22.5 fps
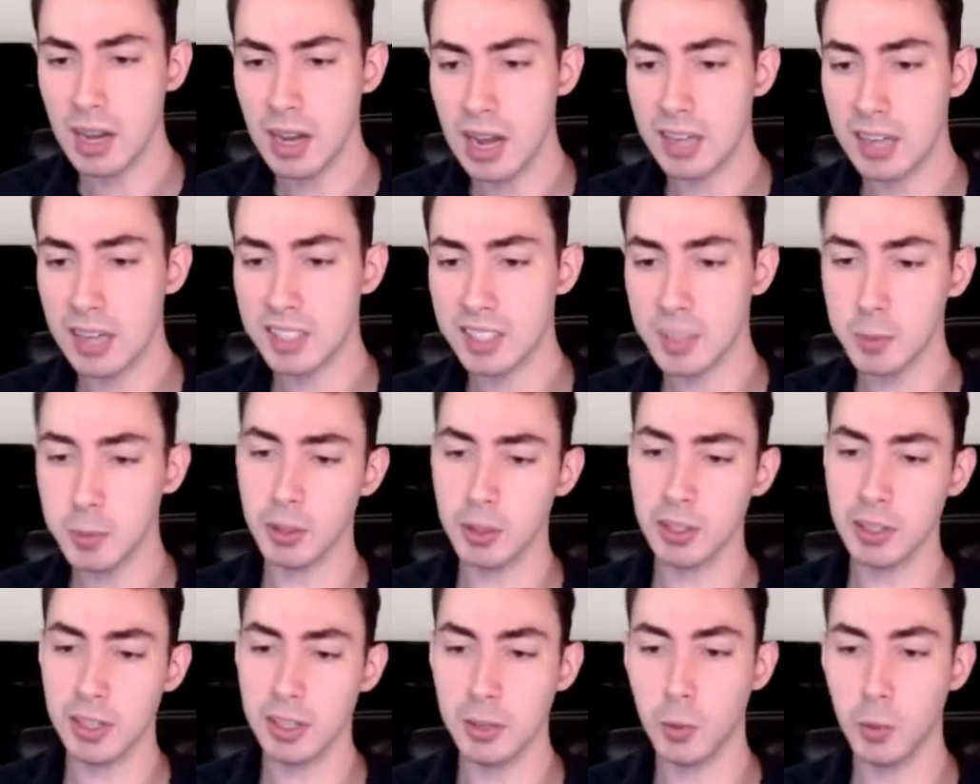
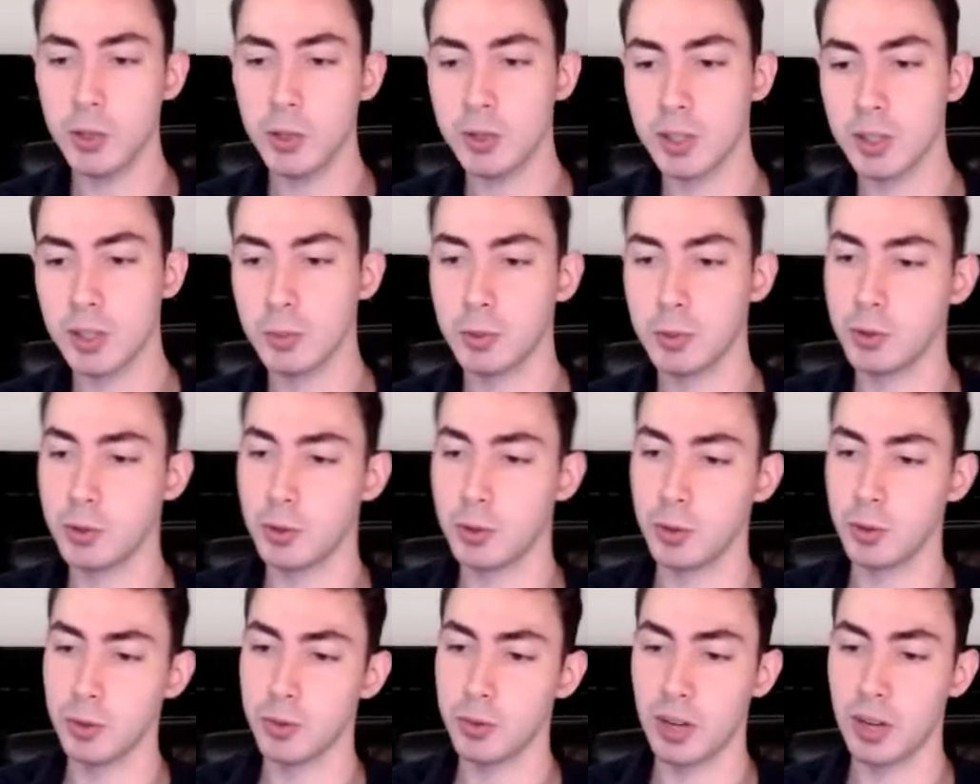Similarly, when using
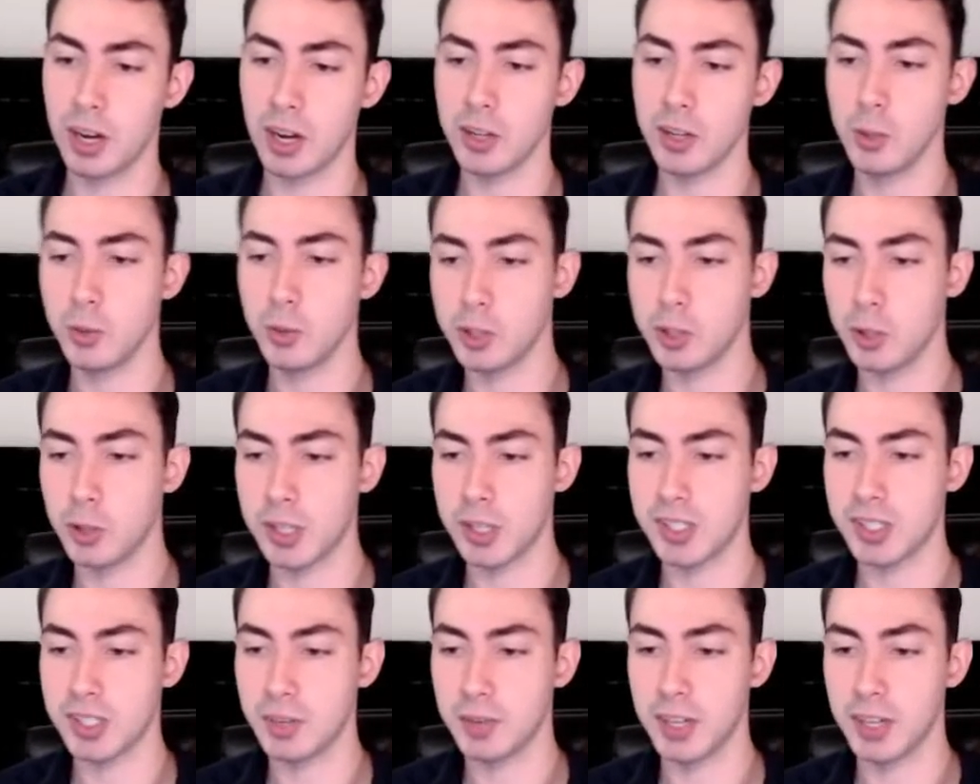Bluetooth, you would
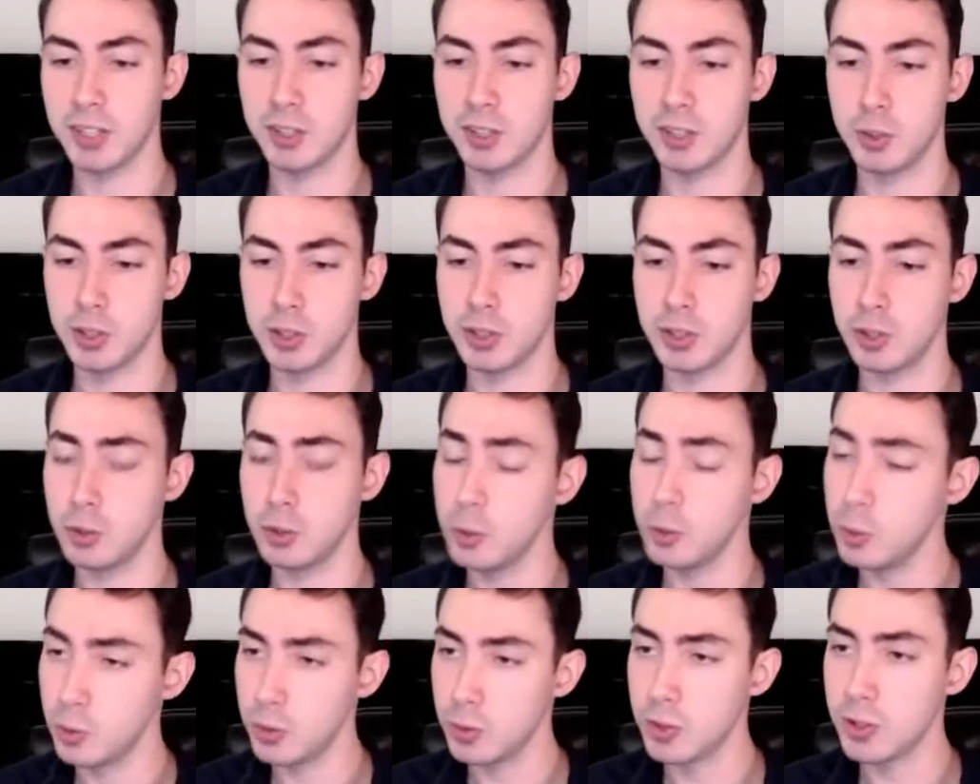address the device you wish to
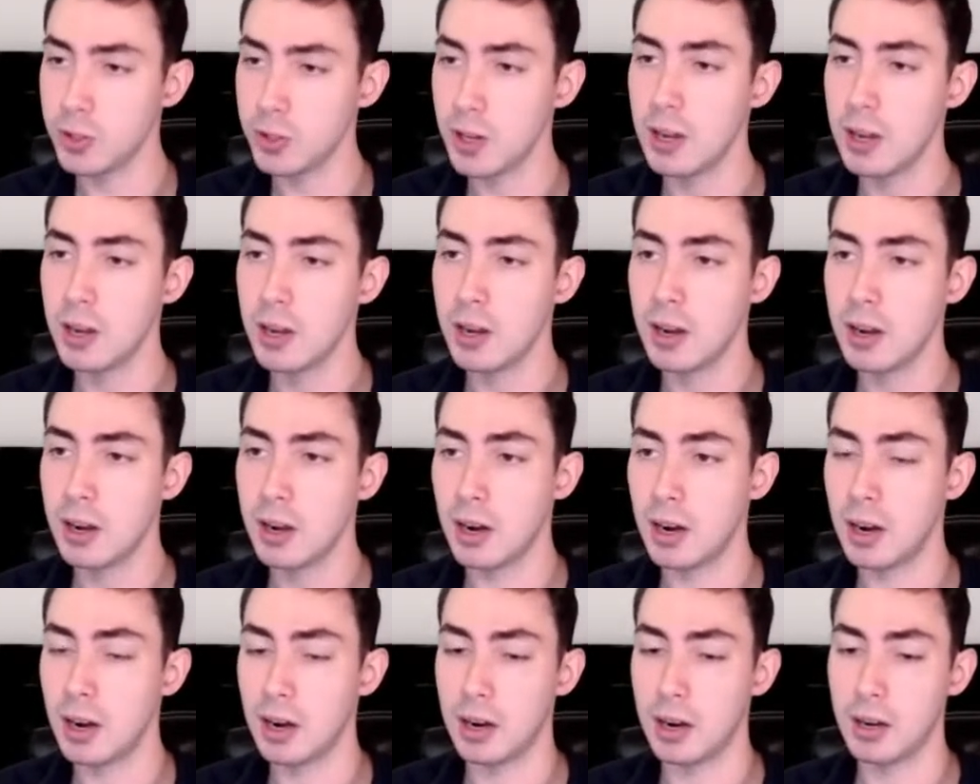use,
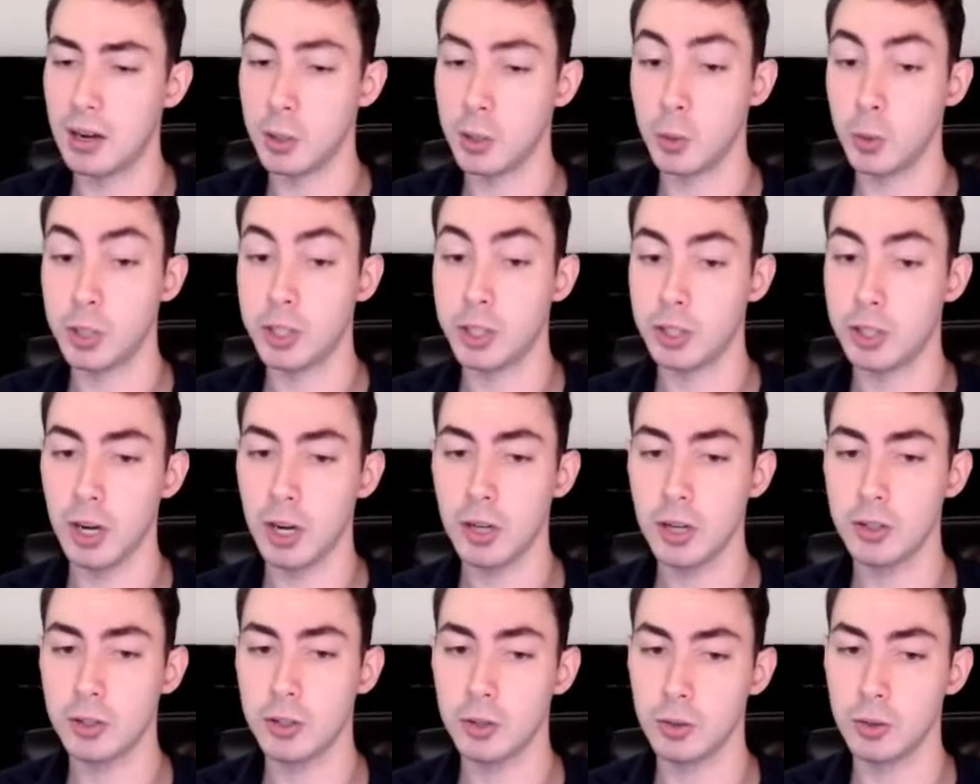you wish to
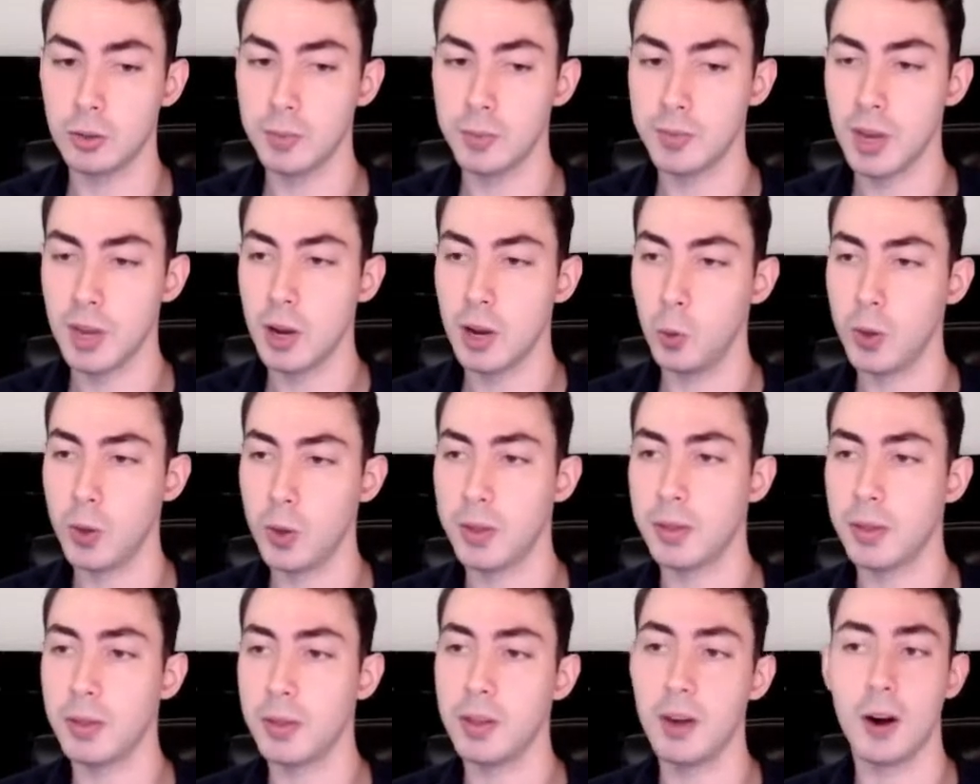talk to
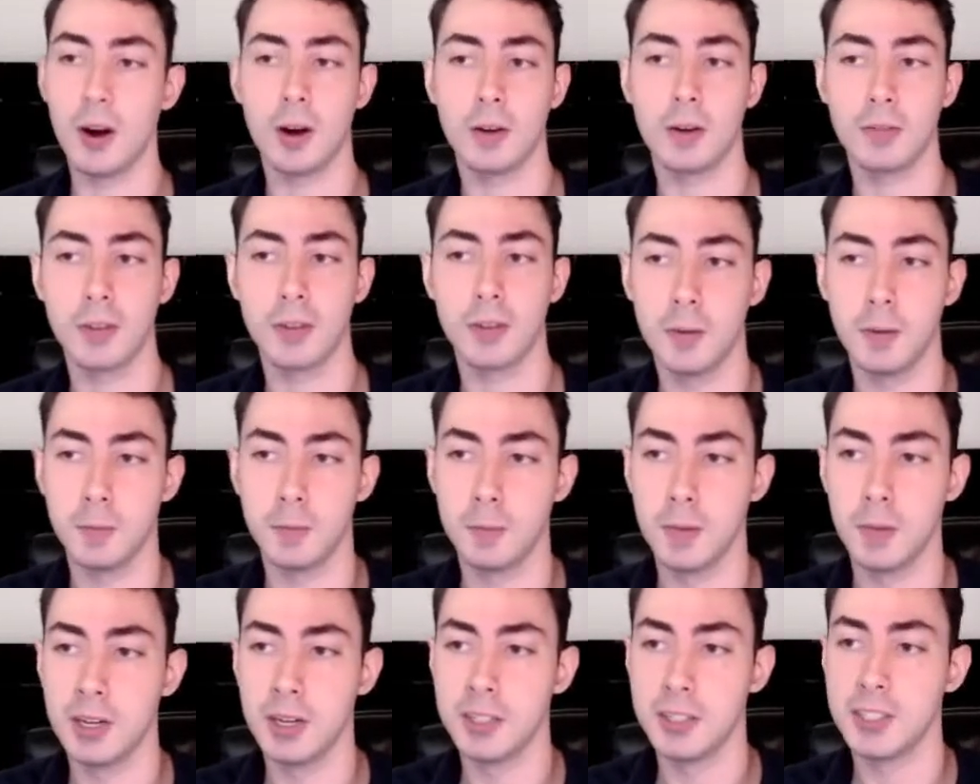with the RFCOMM
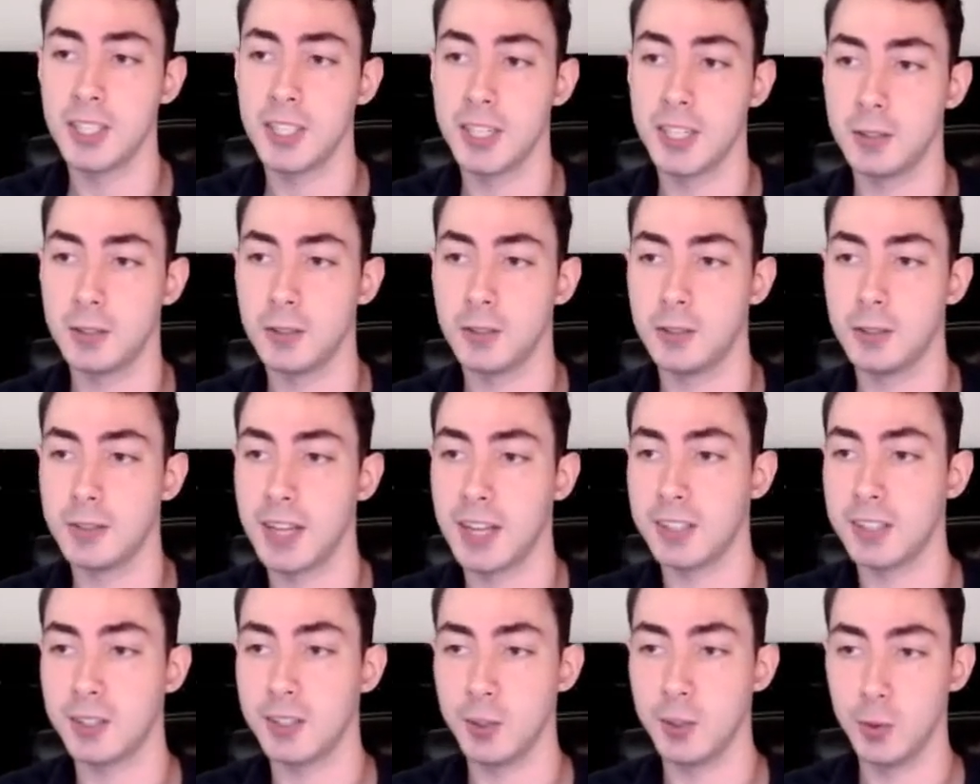channel
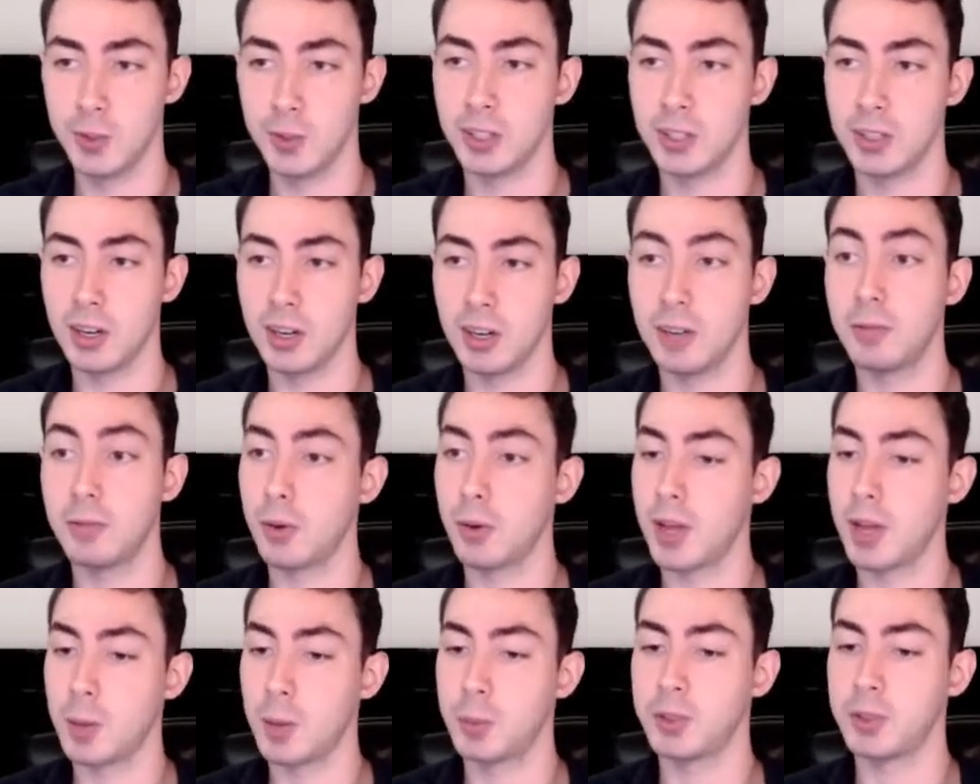that it's using for
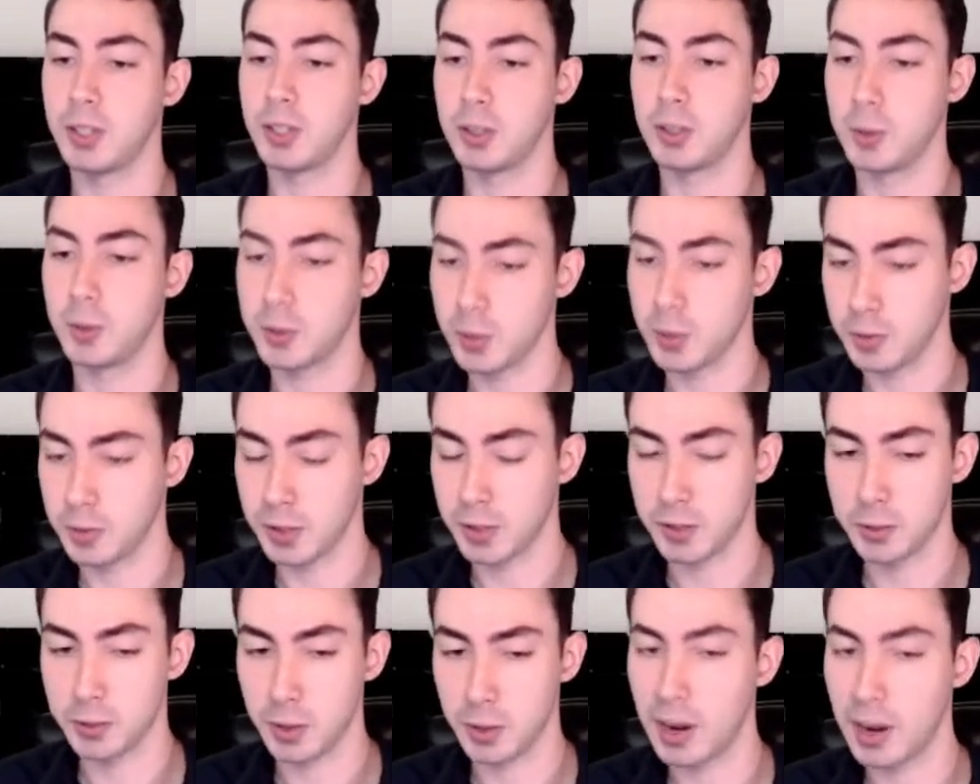that particular
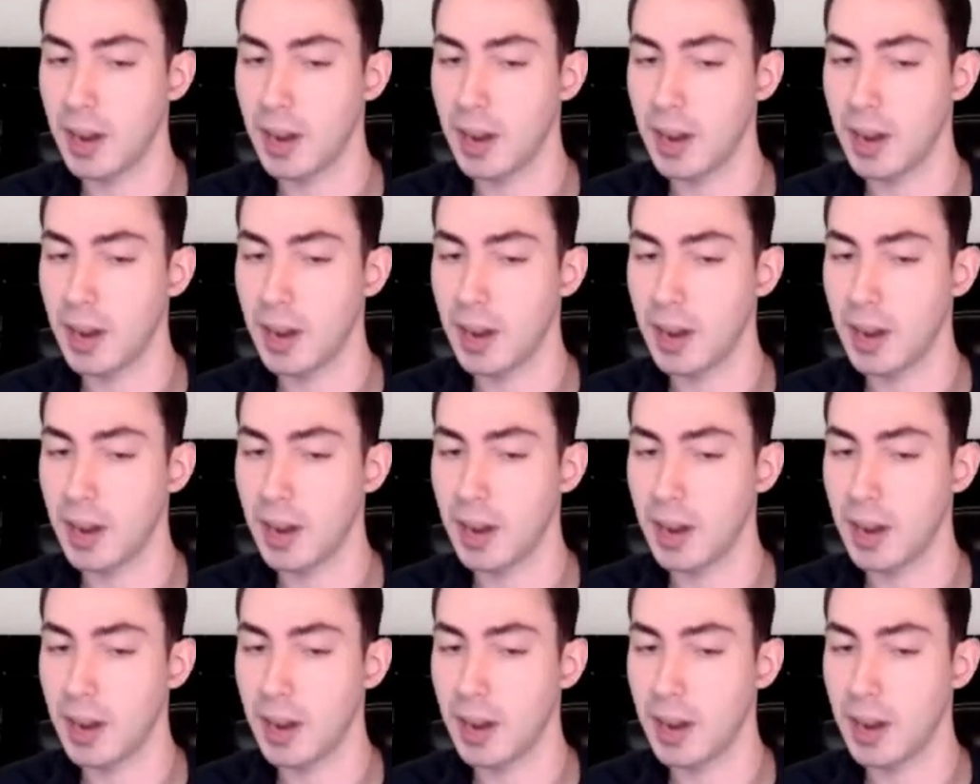service, right?